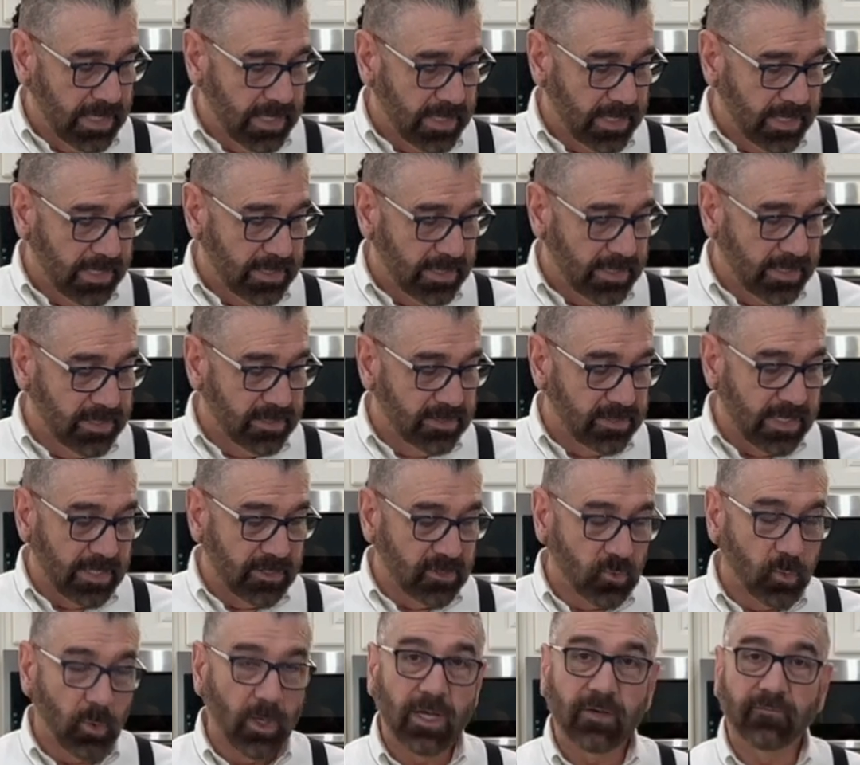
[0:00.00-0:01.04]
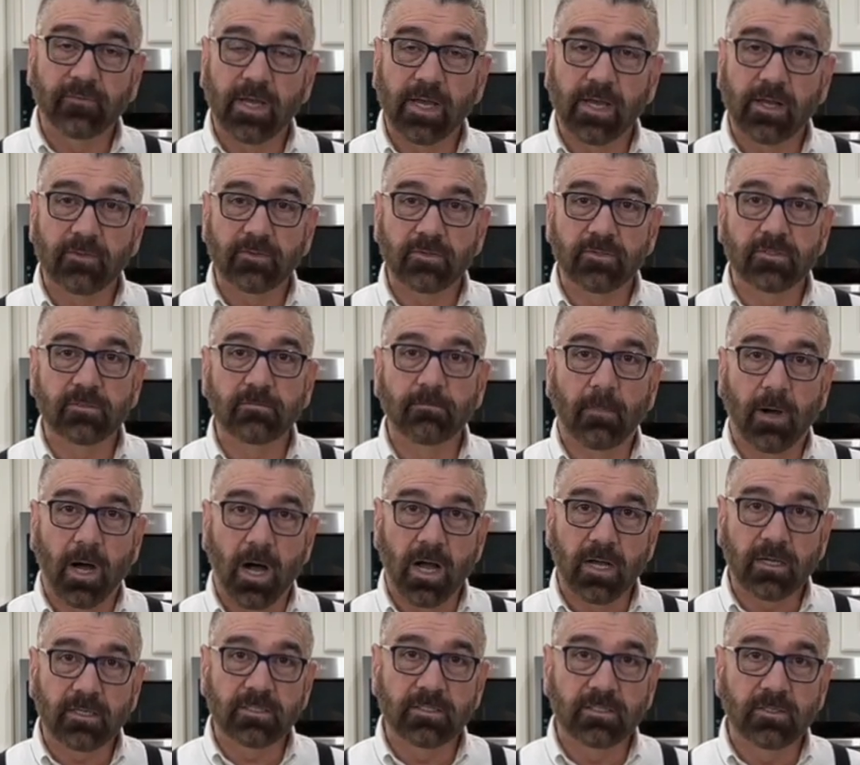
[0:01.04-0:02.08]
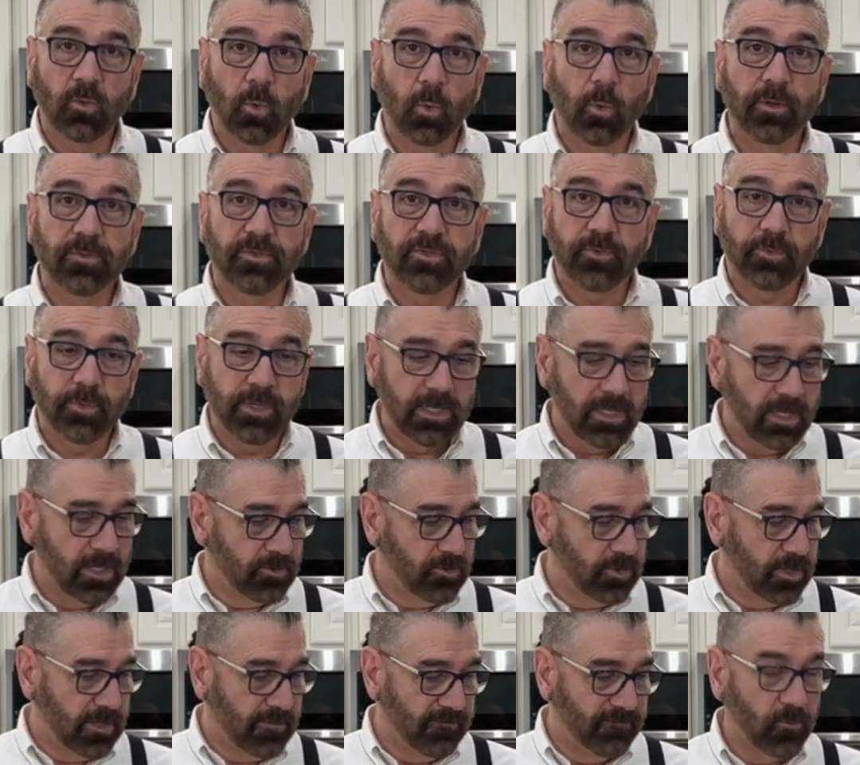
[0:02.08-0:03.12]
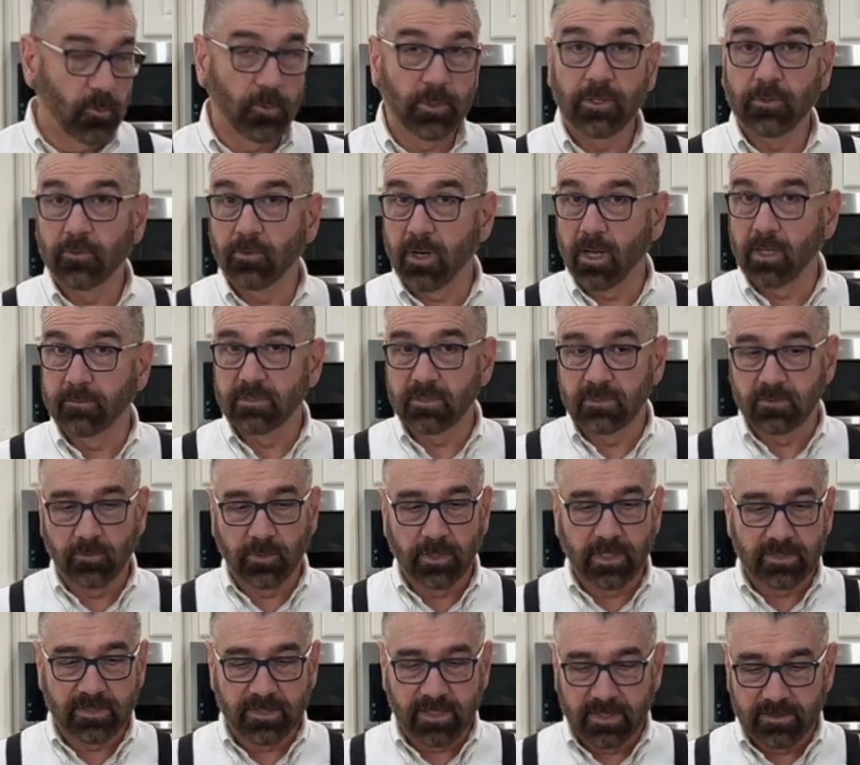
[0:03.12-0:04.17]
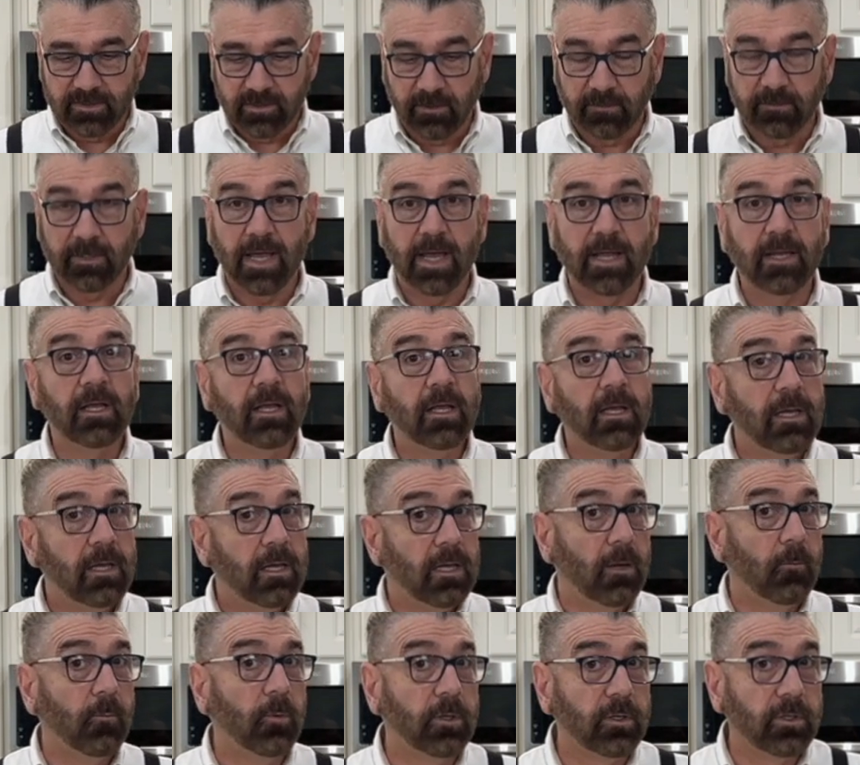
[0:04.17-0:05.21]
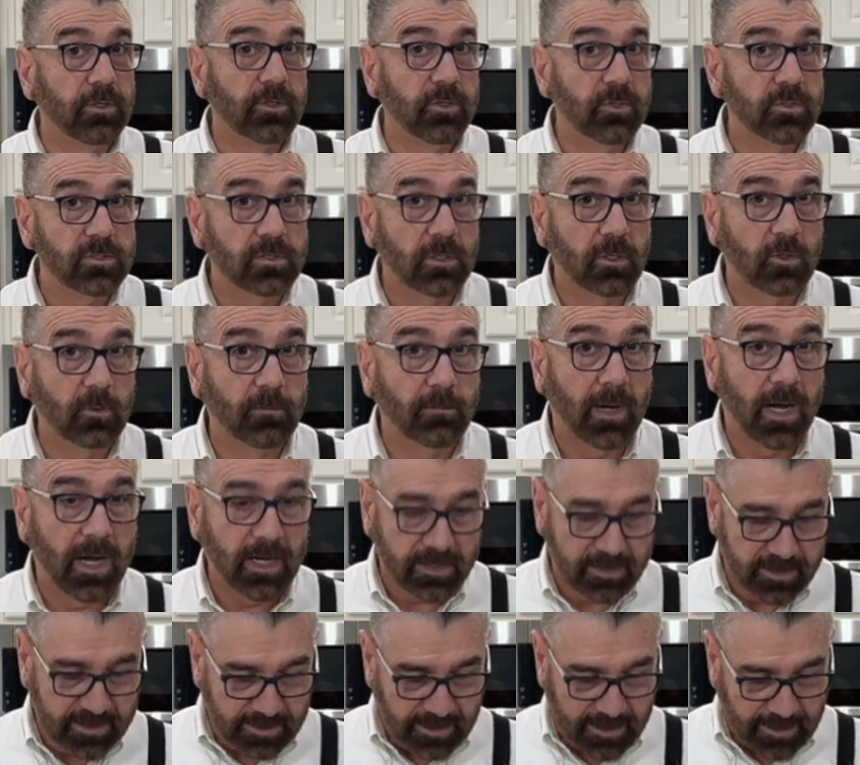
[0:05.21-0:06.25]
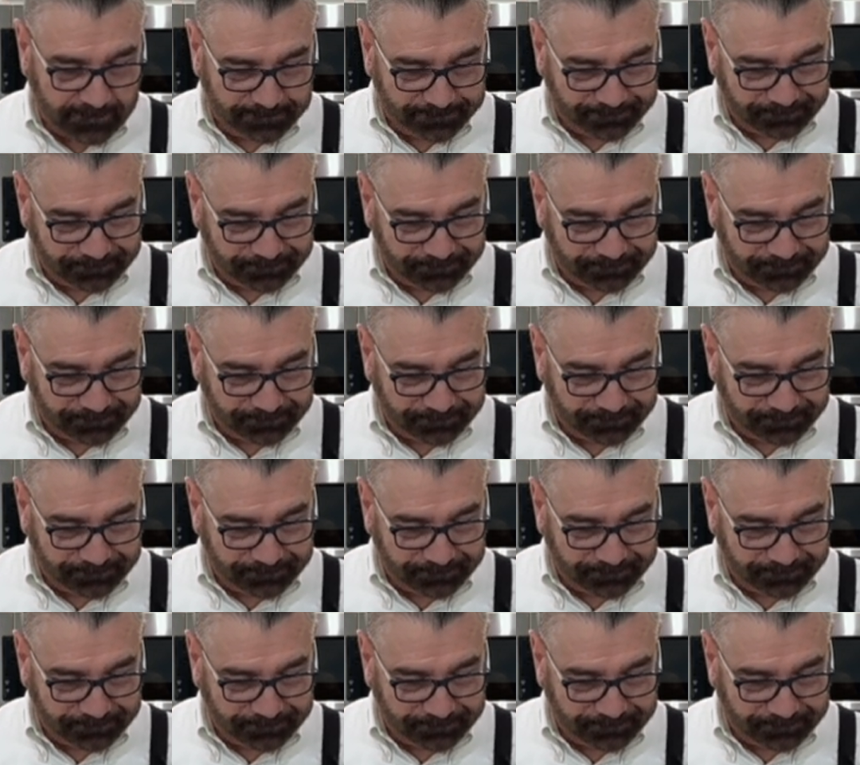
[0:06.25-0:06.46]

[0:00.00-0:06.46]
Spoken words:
It is a 12-ounce box, or 340 grams is what it says on that, and we're going to use the whole box today.